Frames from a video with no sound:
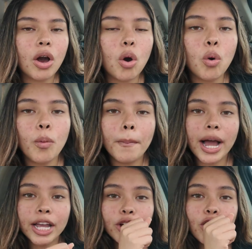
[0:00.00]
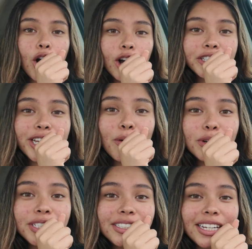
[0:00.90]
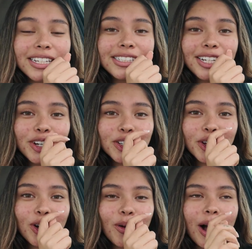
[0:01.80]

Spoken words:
Oh my gosh, that was 6 years ago.